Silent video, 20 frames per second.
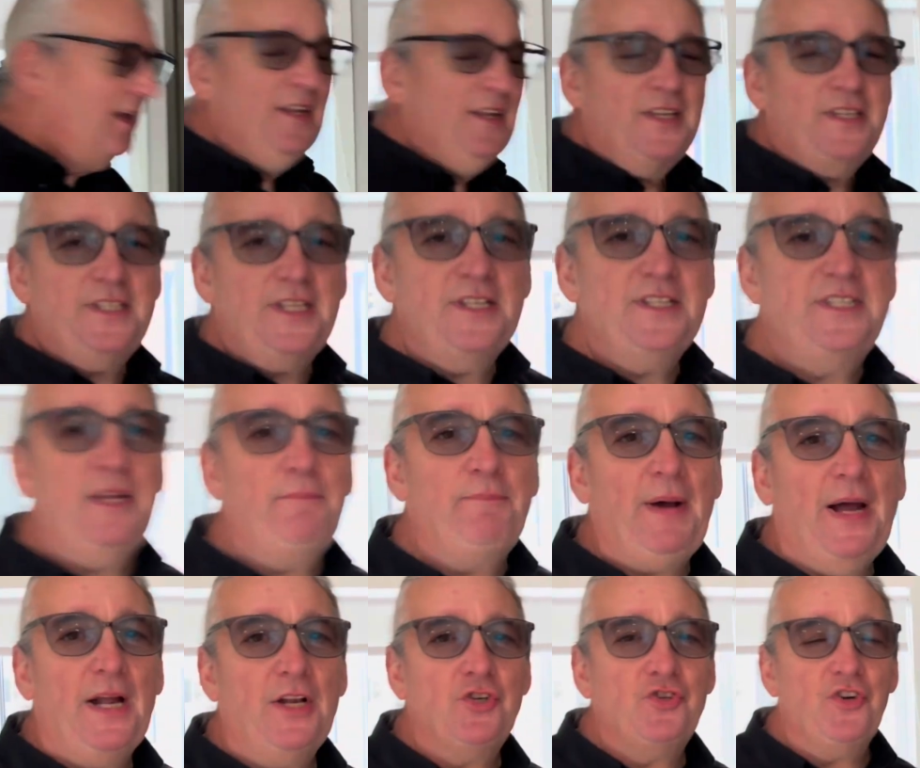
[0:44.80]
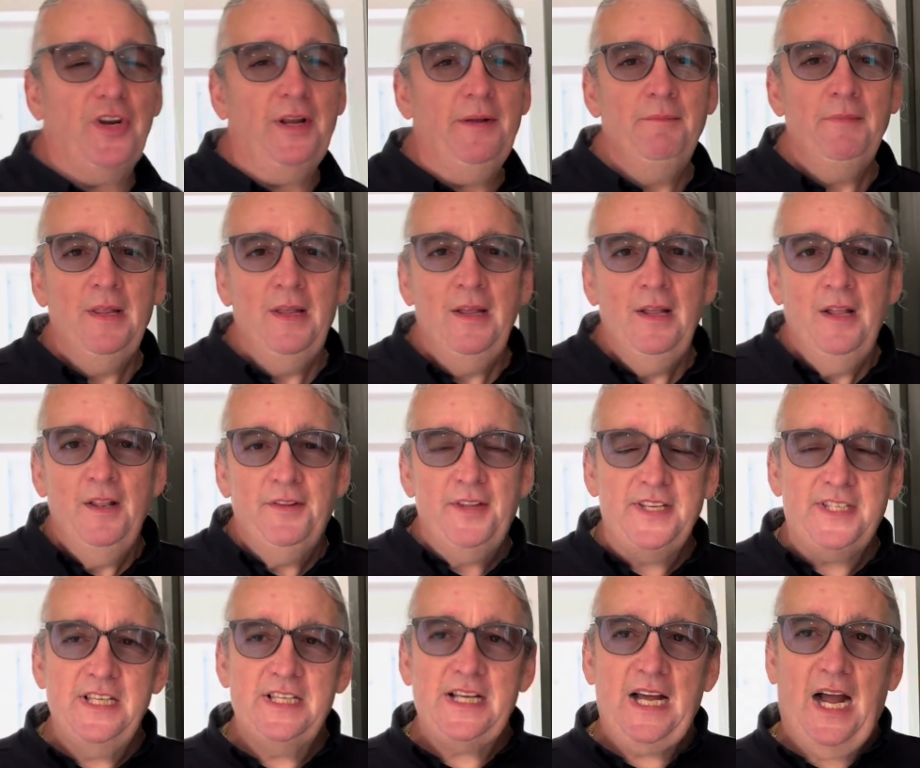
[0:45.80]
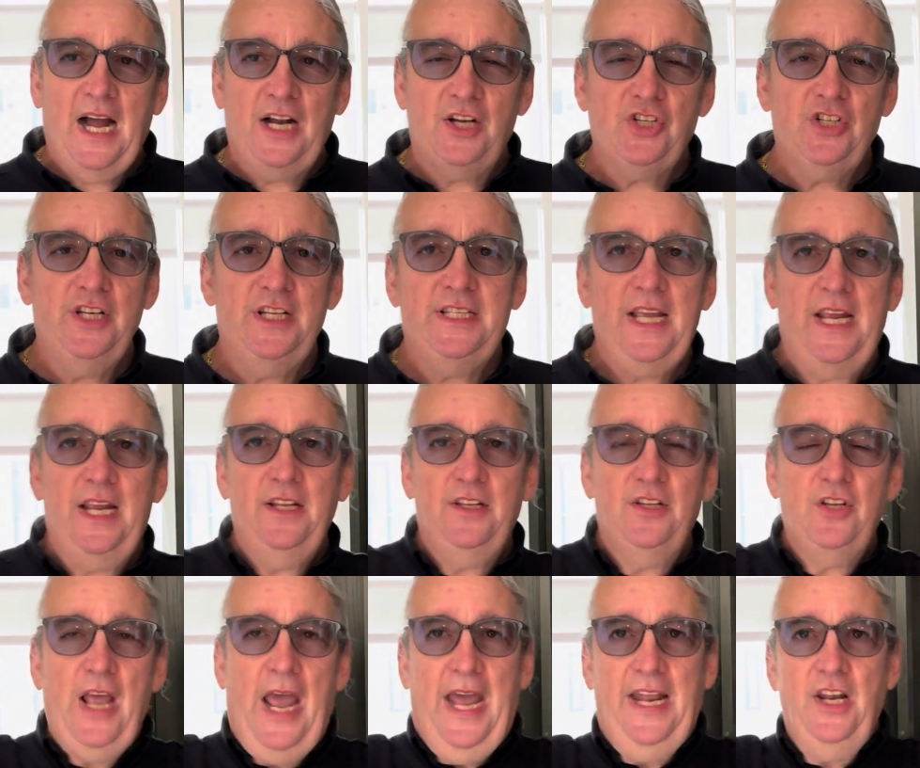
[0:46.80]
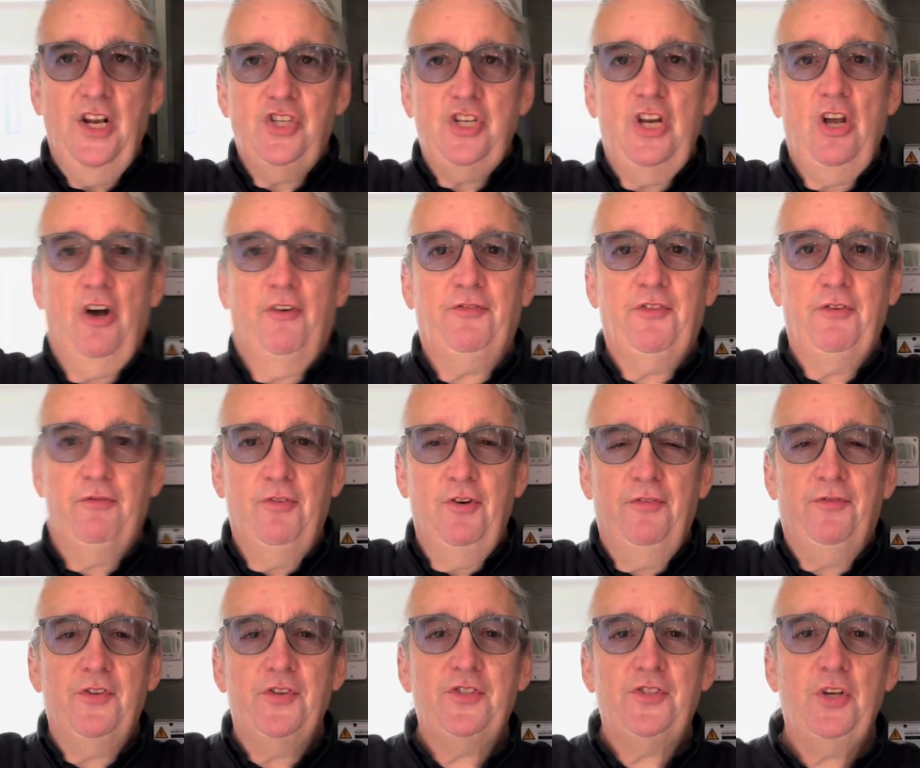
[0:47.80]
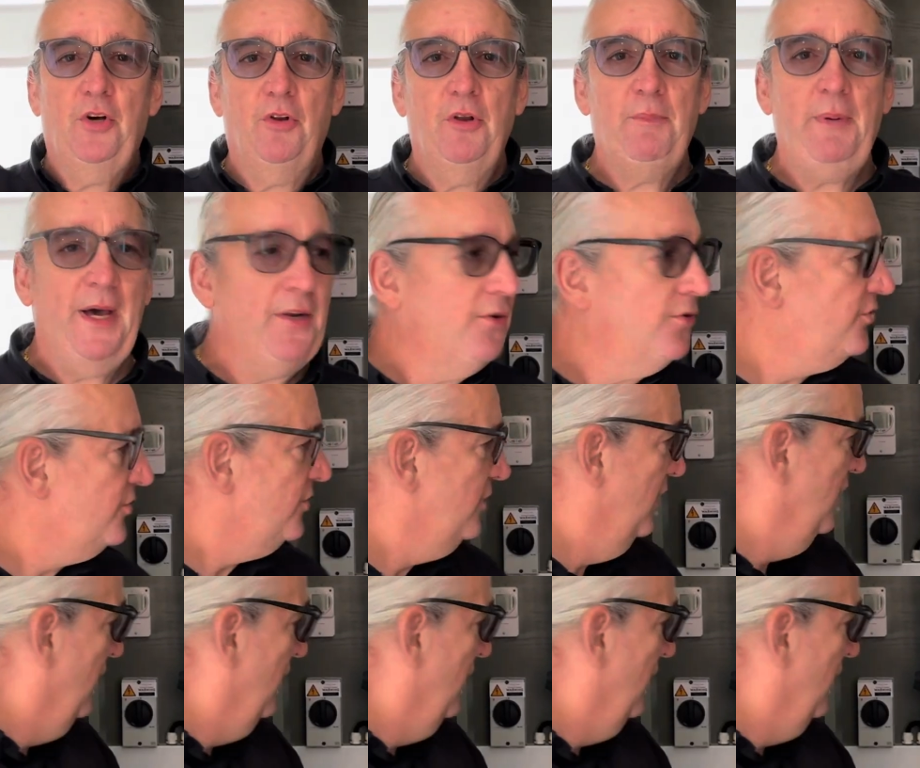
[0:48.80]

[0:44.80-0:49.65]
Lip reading: the Sunsynk battery. This is actually taking the energy off the roof, the solar panels,